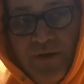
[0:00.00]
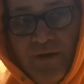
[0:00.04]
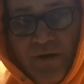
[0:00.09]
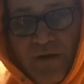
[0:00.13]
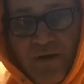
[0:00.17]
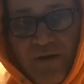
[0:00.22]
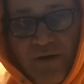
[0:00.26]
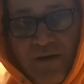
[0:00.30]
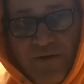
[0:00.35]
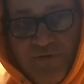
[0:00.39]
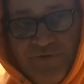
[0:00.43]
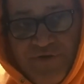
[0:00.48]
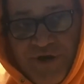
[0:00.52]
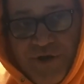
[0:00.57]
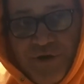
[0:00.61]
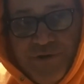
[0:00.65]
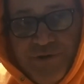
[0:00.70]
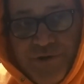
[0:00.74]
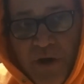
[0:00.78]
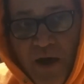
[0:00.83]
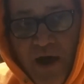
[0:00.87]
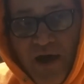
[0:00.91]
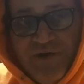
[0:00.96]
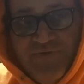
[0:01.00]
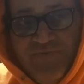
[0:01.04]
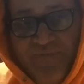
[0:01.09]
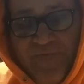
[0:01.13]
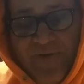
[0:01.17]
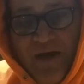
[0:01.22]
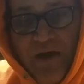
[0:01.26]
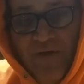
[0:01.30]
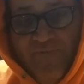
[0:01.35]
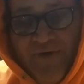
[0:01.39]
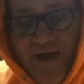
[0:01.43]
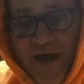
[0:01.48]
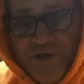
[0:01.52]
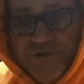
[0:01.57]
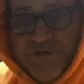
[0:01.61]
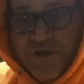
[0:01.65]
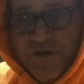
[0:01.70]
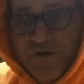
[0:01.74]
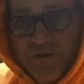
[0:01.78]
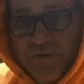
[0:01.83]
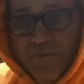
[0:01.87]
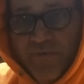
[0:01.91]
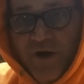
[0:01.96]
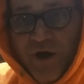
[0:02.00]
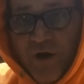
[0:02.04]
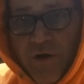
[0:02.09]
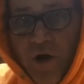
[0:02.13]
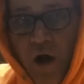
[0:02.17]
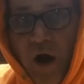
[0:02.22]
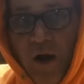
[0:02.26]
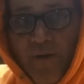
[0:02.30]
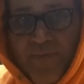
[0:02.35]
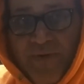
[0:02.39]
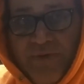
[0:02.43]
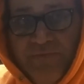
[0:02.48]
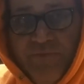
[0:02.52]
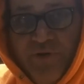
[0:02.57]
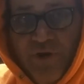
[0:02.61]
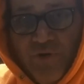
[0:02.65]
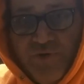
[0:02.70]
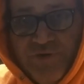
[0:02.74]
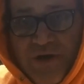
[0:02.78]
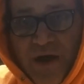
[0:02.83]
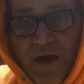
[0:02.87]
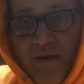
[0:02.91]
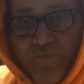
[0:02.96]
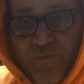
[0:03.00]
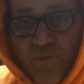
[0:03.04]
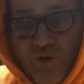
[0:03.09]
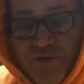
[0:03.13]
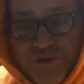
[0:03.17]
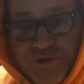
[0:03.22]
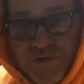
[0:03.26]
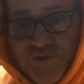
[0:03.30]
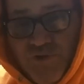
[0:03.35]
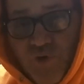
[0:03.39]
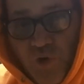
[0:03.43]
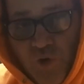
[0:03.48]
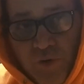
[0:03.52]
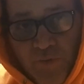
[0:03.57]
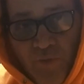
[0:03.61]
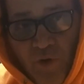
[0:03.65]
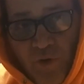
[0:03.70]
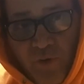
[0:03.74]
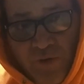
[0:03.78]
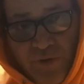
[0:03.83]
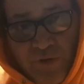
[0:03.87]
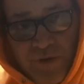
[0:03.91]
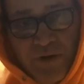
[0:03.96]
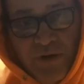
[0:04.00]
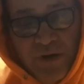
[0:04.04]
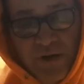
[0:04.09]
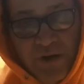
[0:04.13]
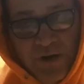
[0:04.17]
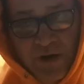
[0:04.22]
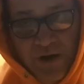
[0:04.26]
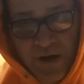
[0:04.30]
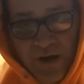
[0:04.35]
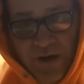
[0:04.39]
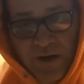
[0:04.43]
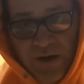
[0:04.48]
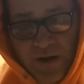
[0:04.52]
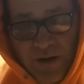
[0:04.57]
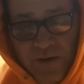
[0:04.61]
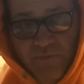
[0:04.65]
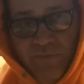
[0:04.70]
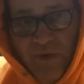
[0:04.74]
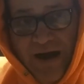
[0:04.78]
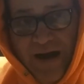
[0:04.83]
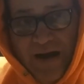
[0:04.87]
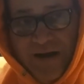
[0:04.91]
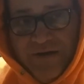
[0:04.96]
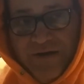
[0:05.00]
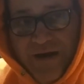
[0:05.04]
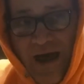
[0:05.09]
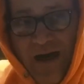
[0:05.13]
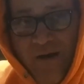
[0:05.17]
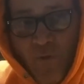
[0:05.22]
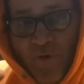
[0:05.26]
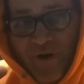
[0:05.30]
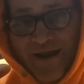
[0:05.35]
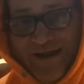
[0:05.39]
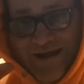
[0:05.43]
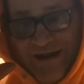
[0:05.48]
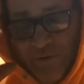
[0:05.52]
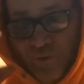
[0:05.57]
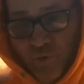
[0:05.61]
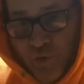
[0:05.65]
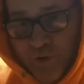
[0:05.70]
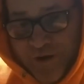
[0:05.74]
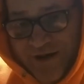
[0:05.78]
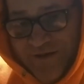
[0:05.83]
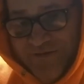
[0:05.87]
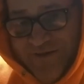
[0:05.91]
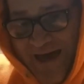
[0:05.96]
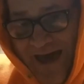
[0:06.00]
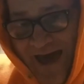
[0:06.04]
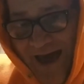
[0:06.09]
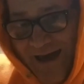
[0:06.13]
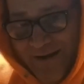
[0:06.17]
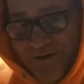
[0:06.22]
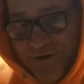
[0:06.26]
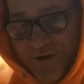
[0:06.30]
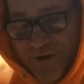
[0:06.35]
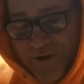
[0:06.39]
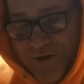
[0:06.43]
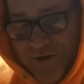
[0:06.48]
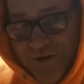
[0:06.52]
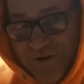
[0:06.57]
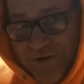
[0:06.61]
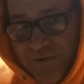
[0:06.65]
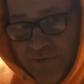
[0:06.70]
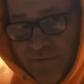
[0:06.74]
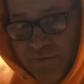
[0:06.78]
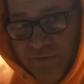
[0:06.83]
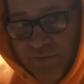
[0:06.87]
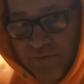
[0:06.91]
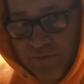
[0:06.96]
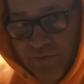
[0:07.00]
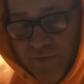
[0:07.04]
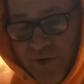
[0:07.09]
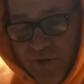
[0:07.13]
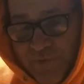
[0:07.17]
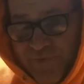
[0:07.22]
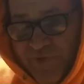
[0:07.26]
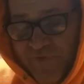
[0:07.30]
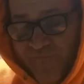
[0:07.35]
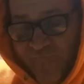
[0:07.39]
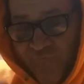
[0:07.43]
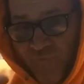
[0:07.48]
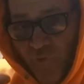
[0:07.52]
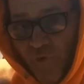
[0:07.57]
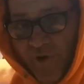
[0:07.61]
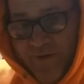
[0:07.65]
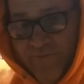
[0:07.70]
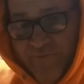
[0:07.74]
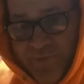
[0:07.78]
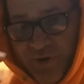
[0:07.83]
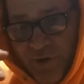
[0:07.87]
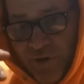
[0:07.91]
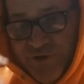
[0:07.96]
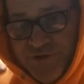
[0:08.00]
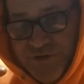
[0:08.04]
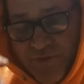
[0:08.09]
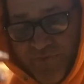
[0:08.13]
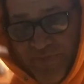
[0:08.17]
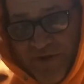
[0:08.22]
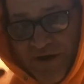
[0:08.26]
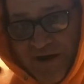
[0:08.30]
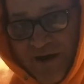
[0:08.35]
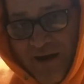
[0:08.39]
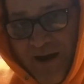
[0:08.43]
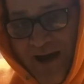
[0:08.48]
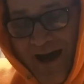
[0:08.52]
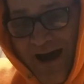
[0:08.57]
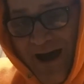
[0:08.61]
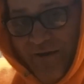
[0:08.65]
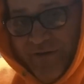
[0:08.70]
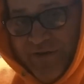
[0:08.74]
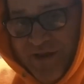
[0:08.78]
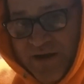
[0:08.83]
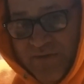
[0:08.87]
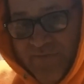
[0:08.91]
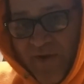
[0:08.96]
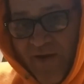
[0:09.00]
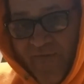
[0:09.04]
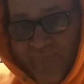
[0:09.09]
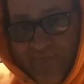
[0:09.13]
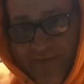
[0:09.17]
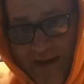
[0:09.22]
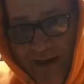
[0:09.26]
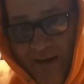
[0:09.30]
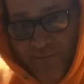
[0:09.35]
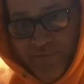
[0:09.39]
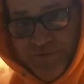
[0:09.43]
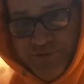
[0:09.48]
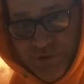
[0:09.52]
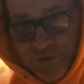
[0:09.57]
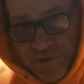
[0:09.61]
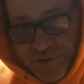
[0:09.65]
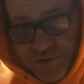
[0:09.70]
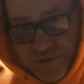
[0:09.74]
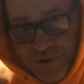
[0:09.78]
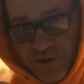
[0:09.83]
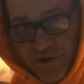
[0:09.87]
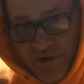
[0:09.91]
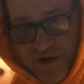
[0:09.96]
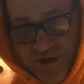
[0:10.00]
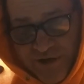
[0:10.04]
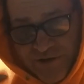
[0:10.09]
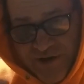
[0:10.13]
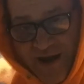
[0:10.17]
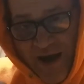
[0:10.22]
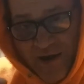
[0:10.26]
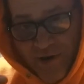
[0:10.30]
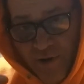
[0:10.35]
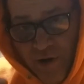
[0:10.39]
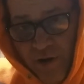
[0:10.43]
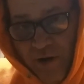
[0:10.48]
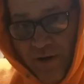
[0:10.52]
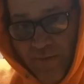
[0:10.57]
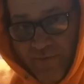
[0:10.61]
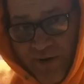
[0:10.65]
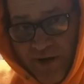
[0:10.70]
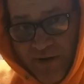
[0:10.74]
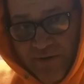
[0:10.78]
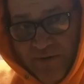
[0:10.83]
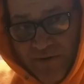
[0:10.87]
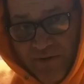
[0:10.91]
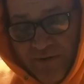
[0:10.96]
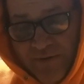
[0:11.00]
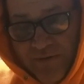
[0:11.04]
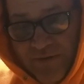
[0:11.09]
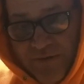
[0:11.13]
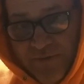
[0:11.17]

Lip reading: The exhaust valve has a little bit of carbon built up, which is normal, but I want to get rid of that before it builds up any higher. Then my valves are going to start hitting that carbon.